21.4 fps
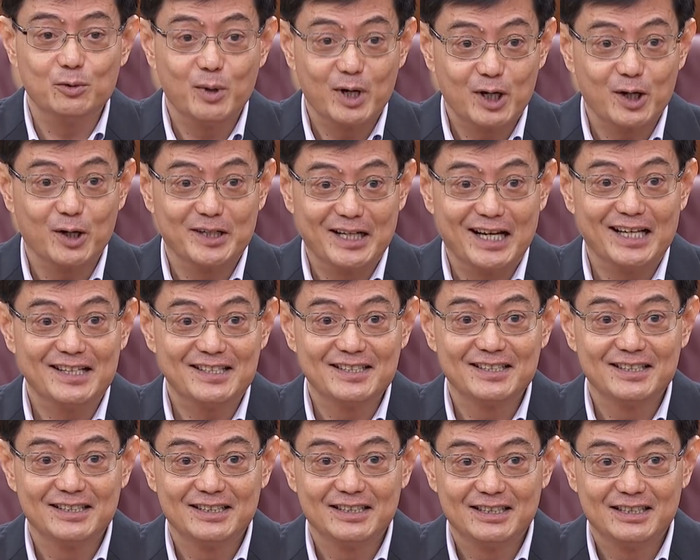work on
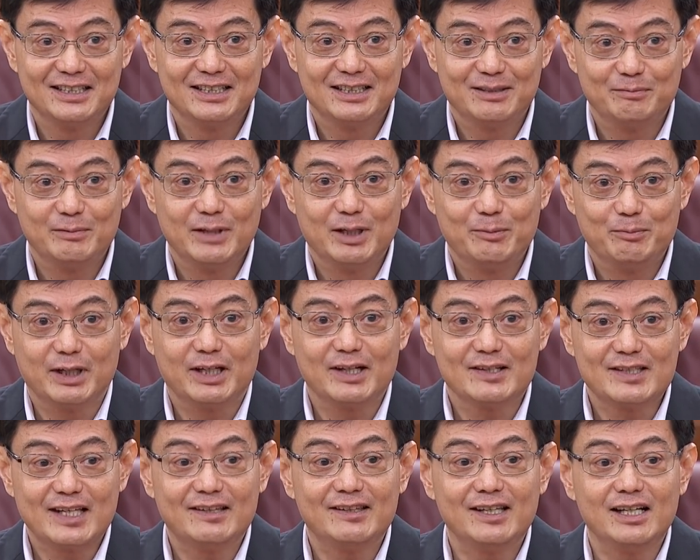that,
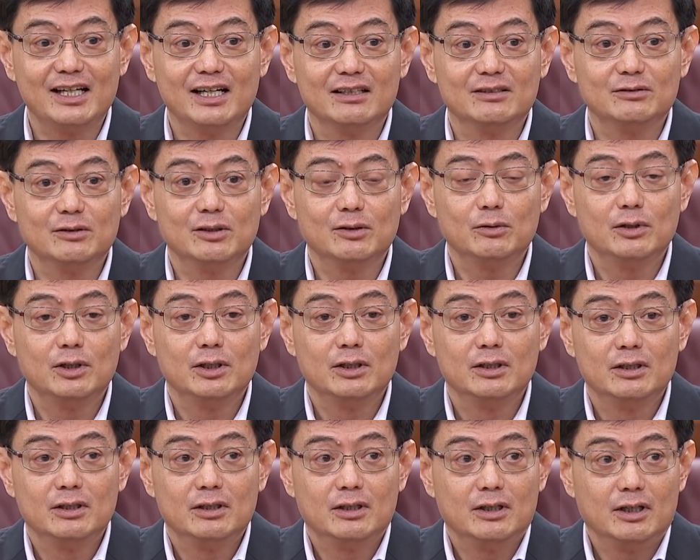because I think
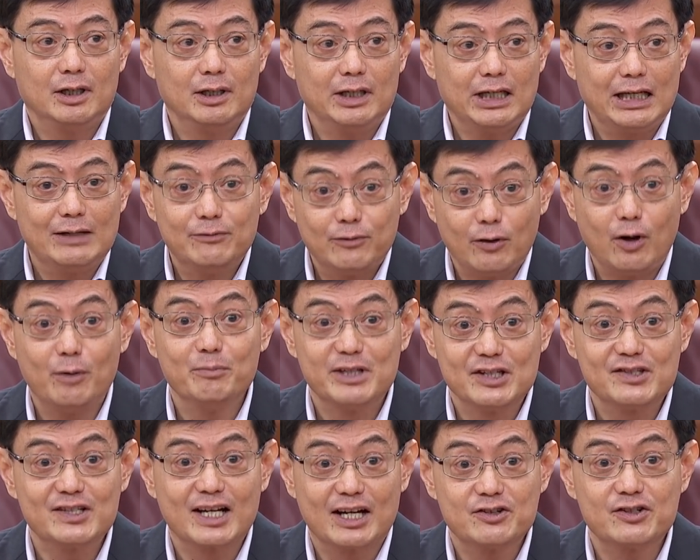informed
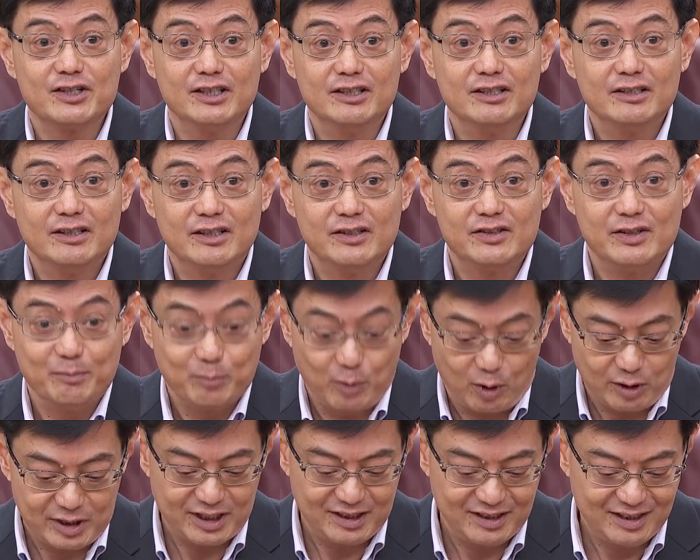discussion is
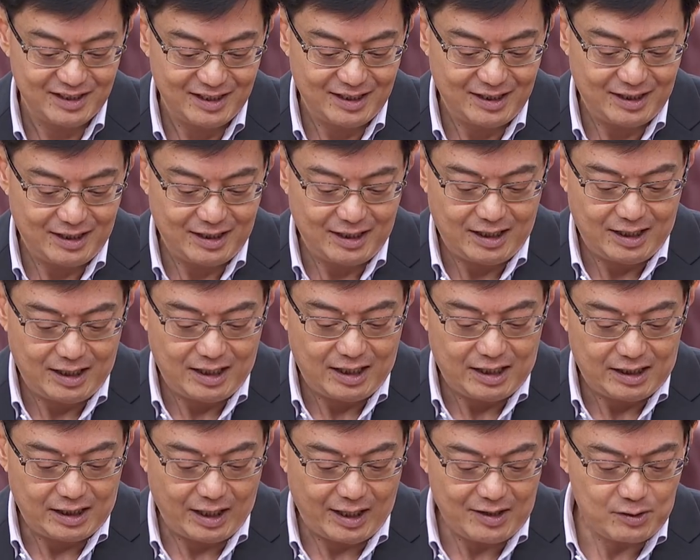important.
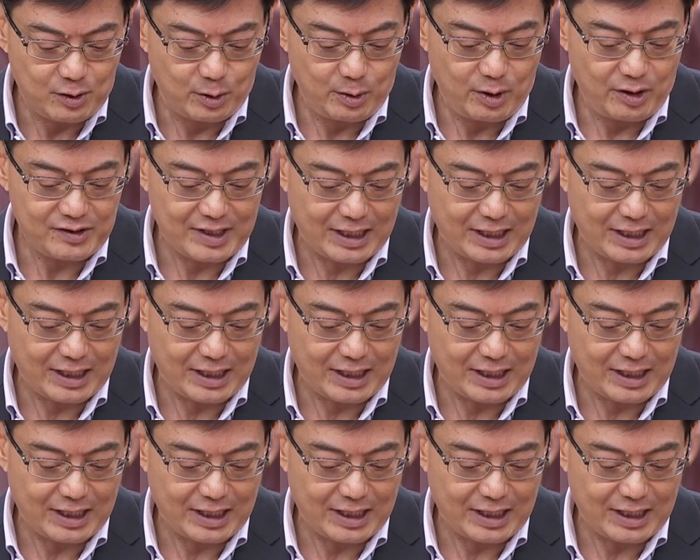Now, as to your